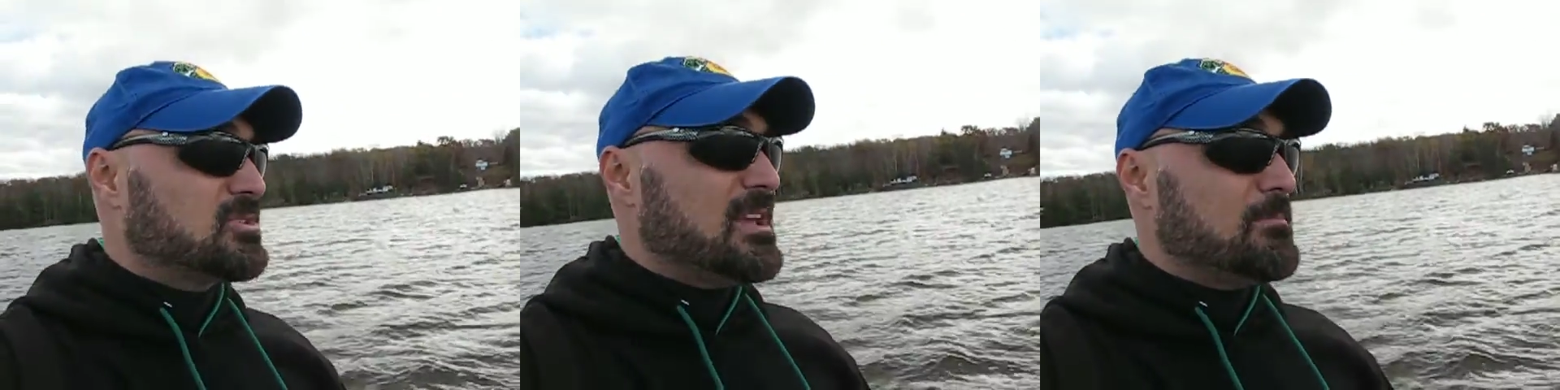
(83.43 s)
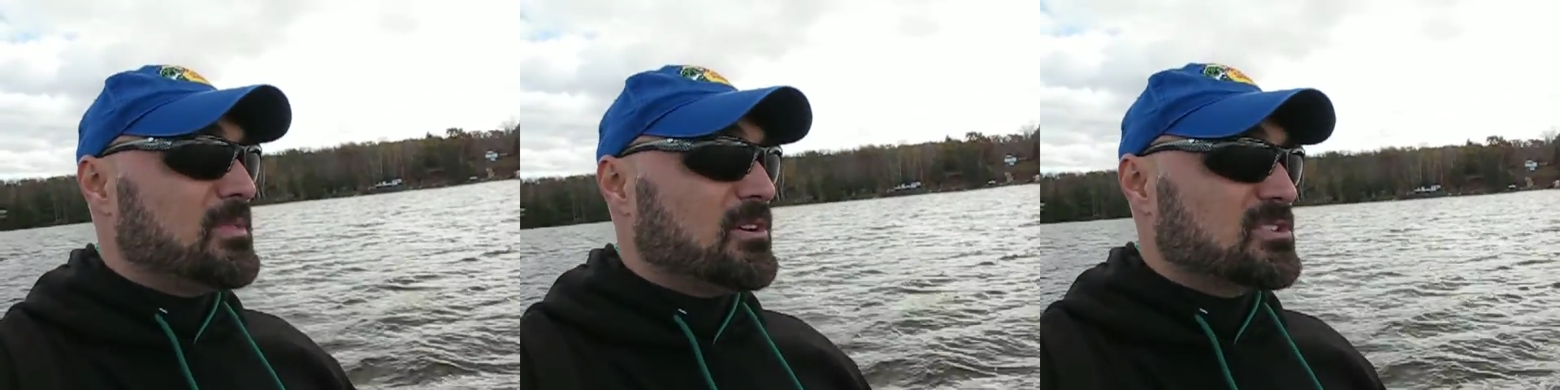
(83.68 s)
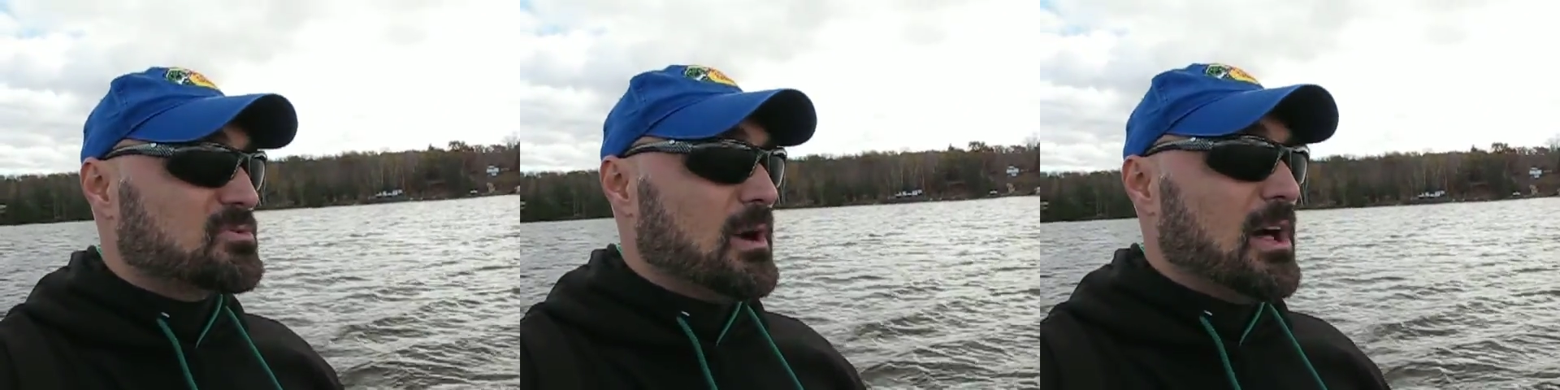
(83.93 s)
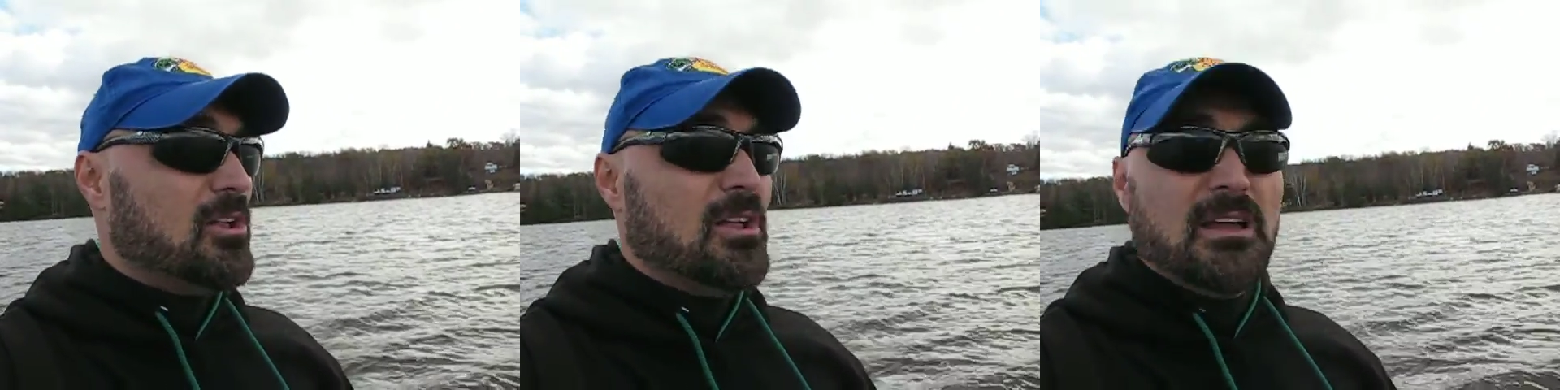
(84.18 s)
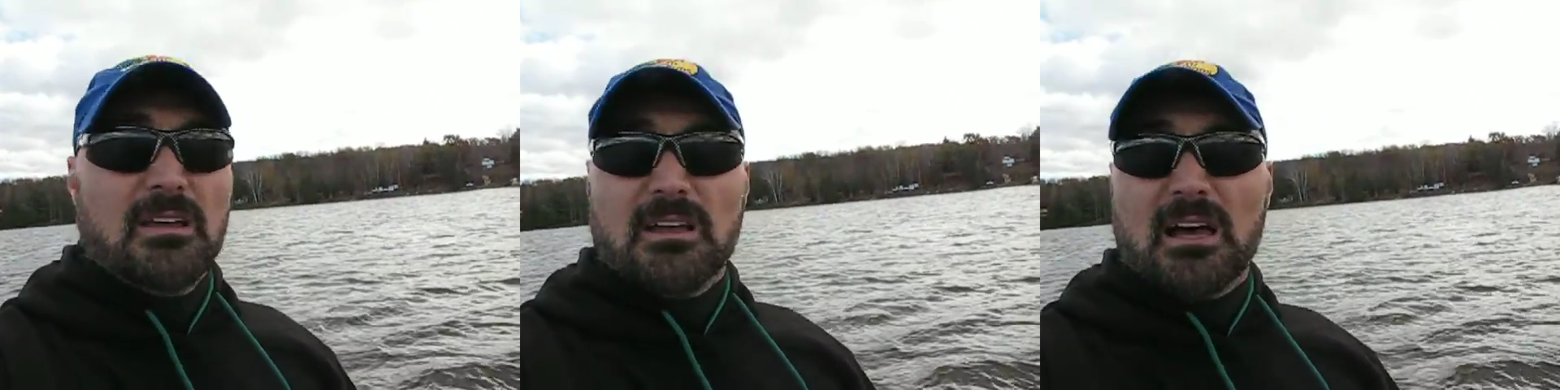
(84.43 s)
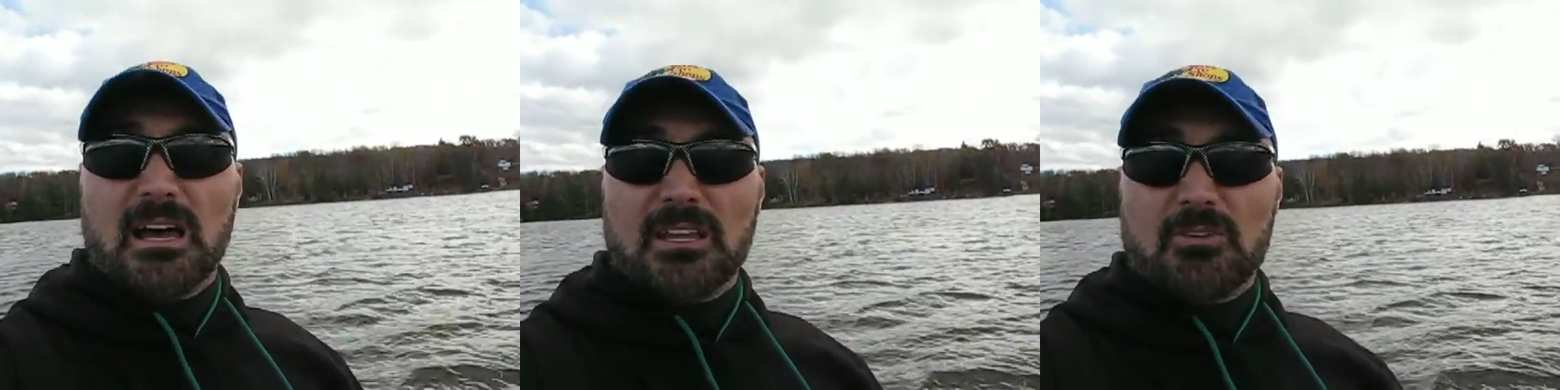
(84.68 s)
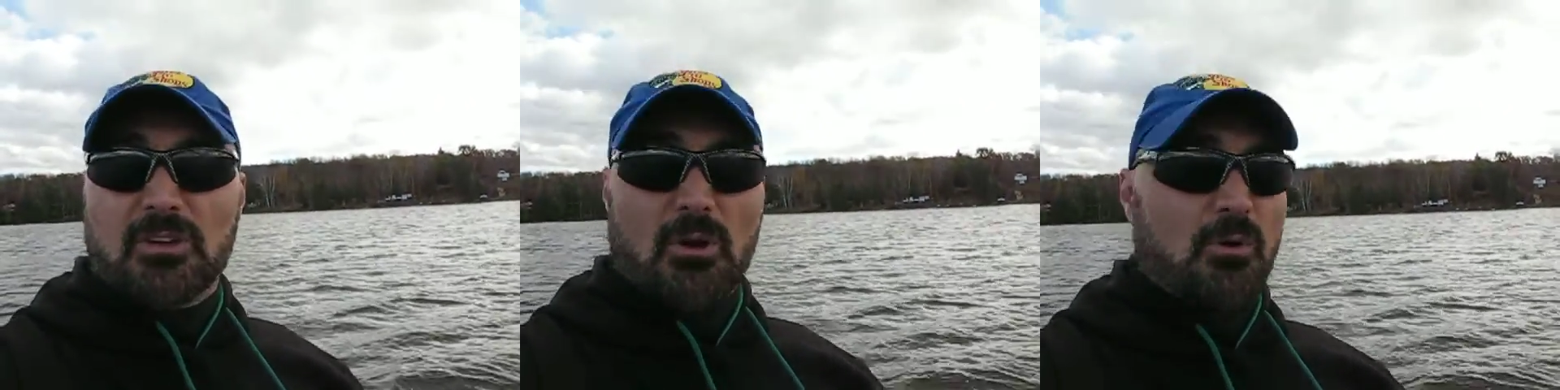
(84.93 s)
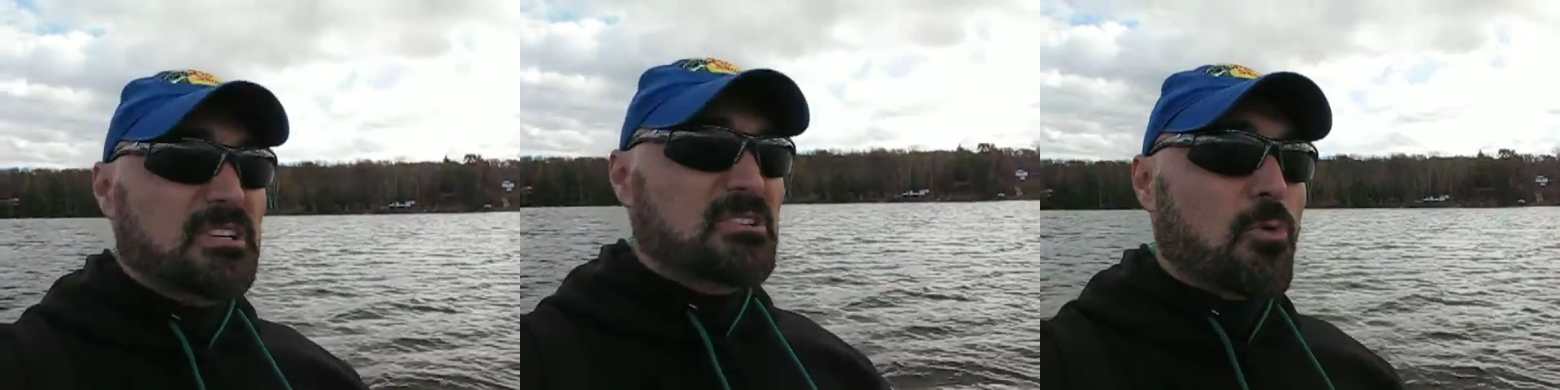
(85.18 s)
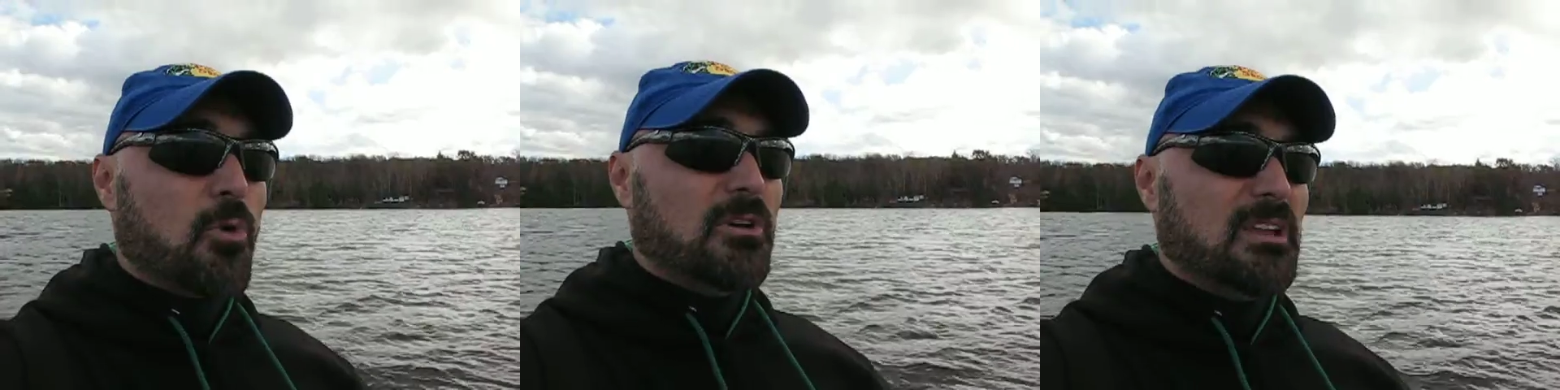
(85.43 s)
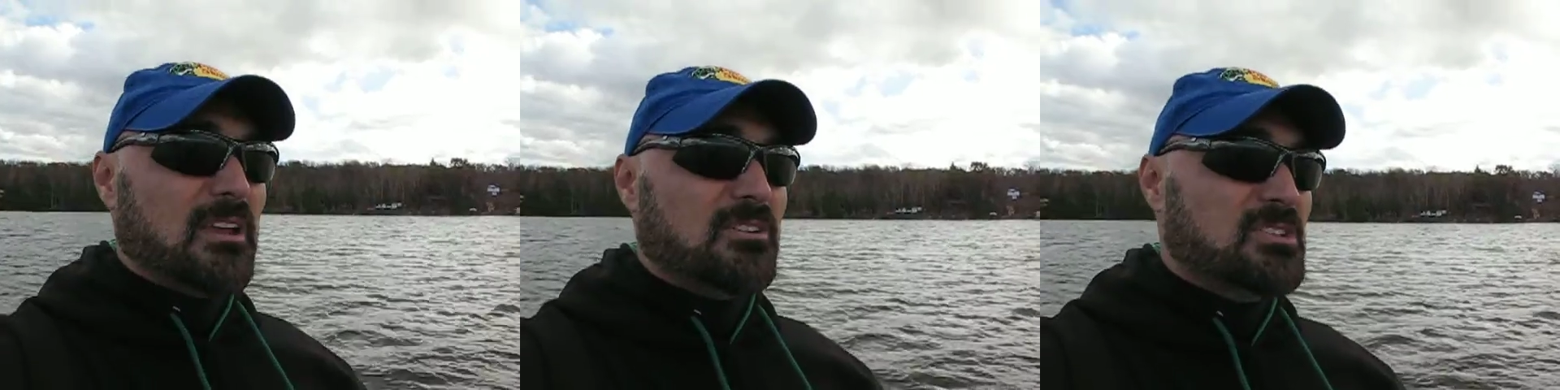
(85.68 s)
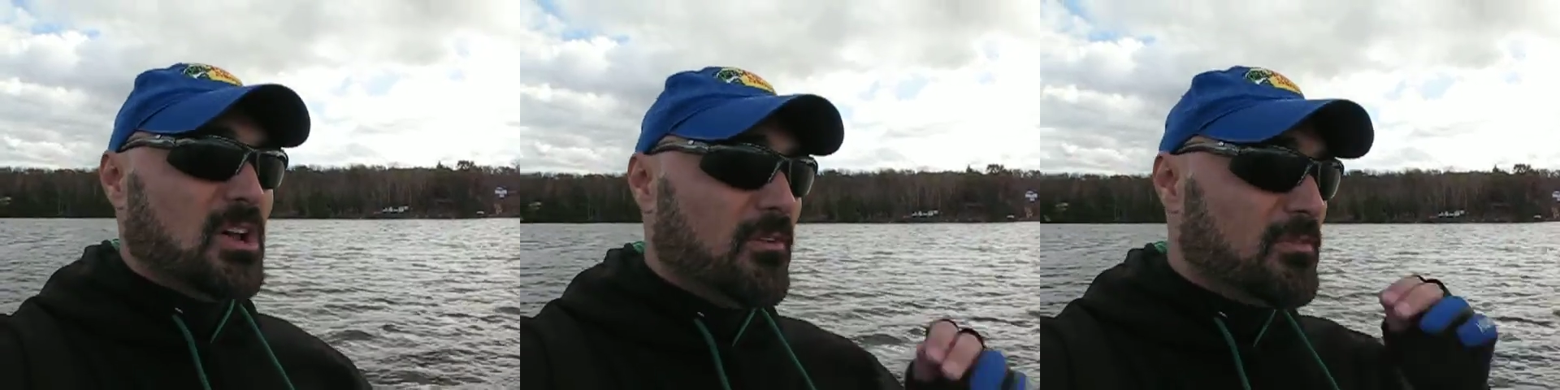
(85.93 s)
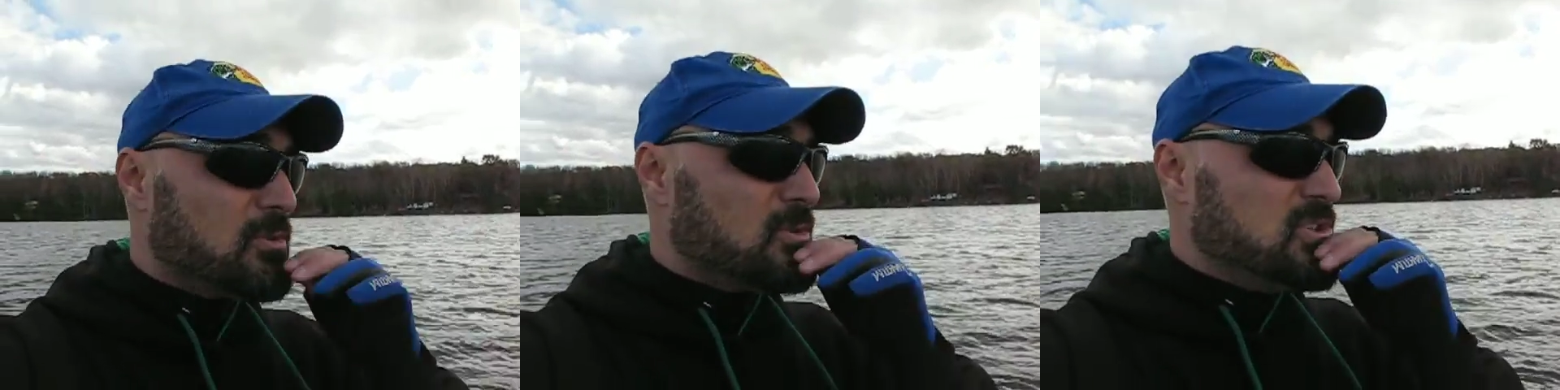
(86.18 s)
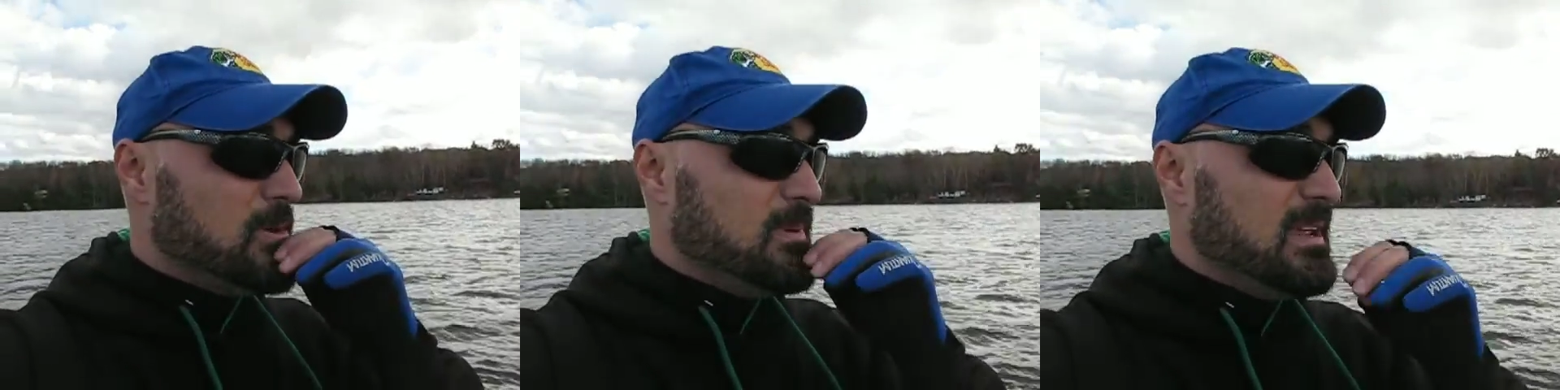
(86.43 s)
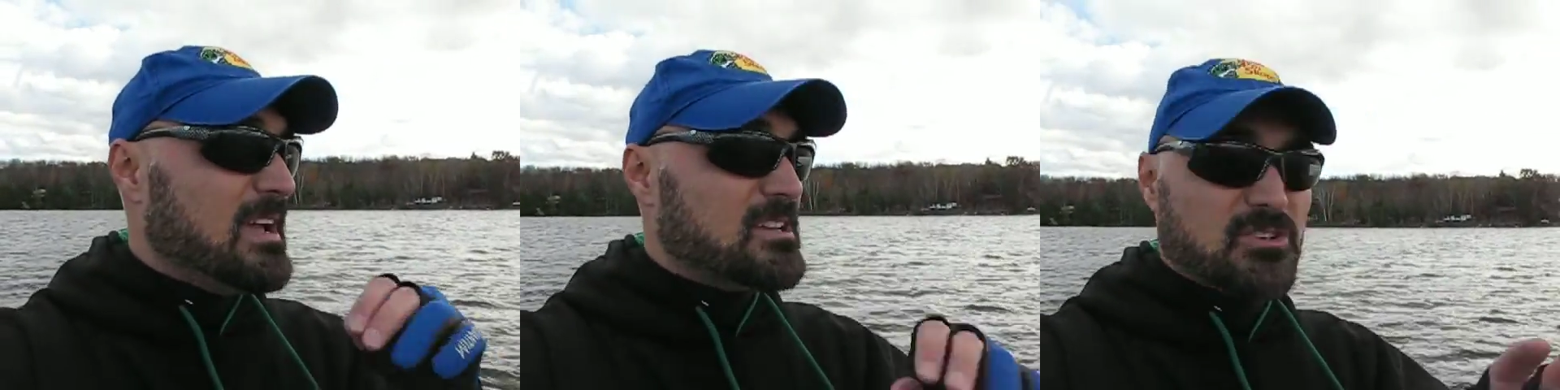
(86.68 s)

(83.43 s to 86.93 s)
tip there as well. You can always coordinate yourself through a GPS,